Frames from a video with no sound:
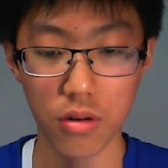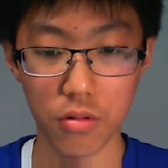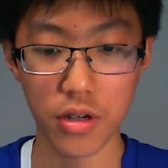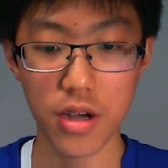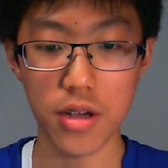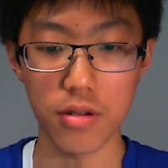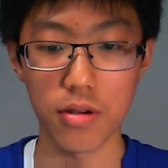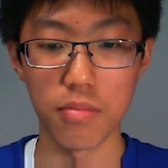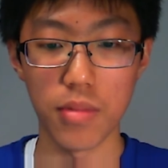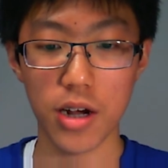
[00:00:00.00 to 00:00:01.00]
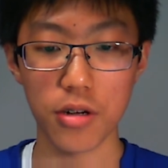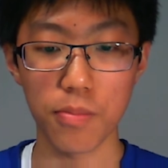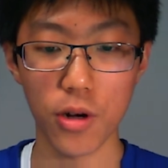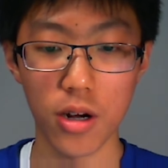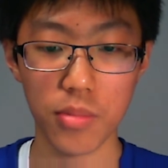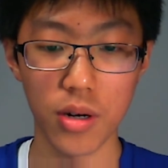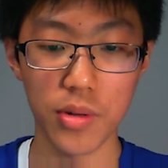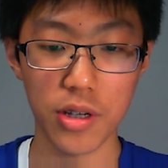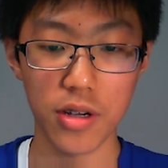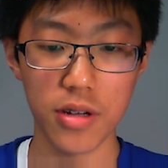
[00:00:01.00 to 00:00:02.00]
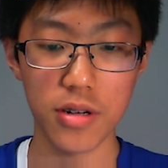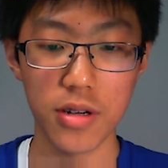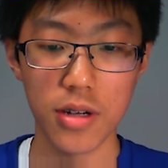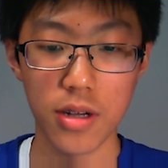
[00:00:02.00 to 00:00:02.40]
Okay, Magnet Bomb coming in.